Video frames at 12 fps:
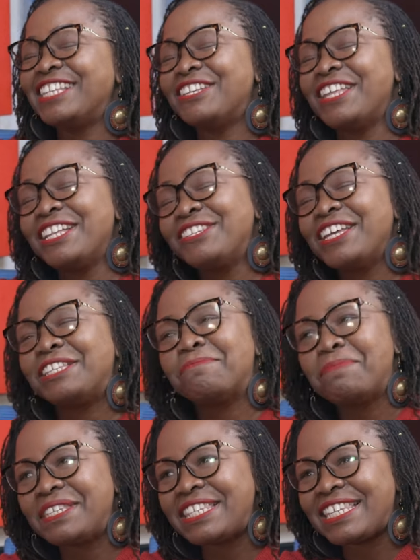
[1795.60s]
and so that's why
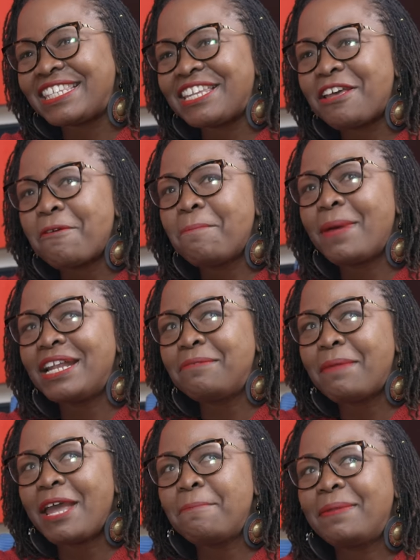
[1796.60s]
it's pieces.
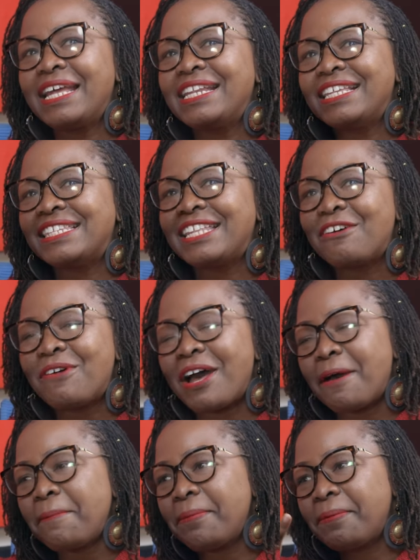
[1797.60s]
But my plane is now
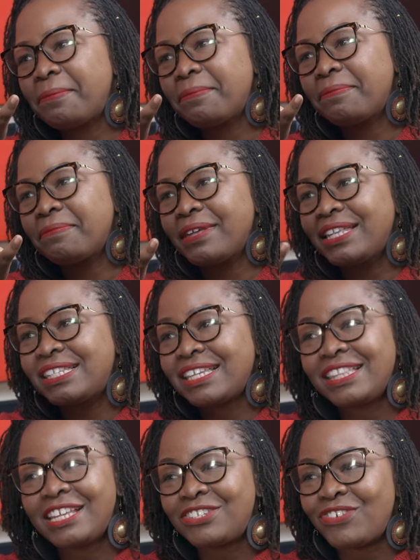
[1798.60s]
up. It's
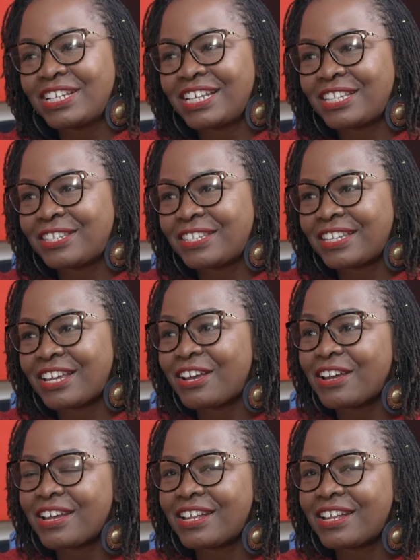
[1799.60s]
uh, the structure is, uh,